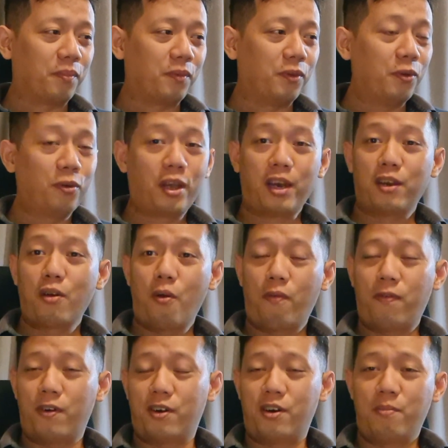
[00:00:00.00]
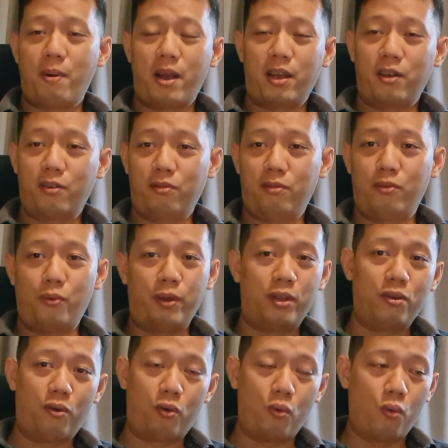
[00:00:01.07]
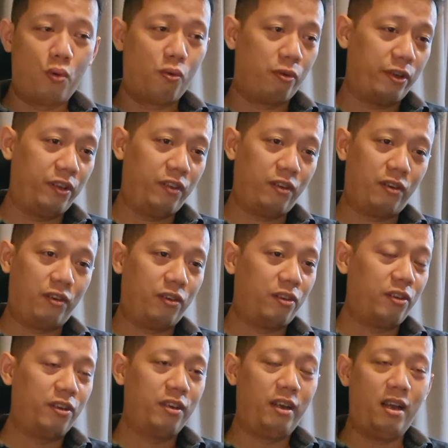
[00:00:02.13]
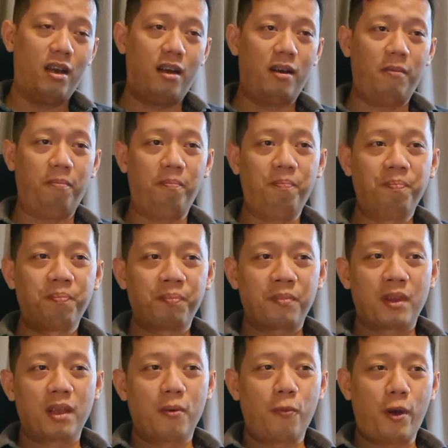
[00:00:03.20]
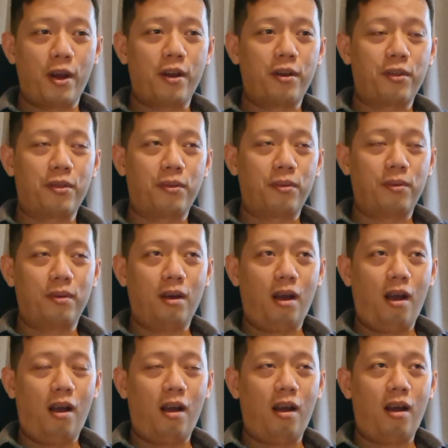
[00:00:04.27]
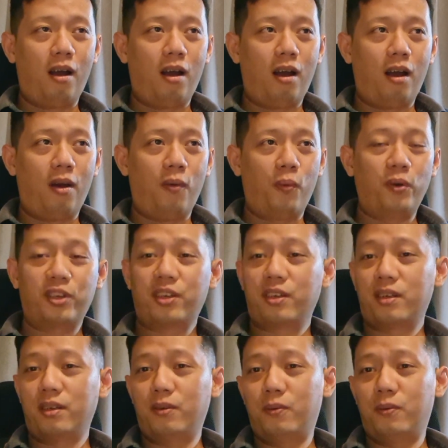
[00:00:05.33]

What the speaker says: you can go further by doing your Google research, whether which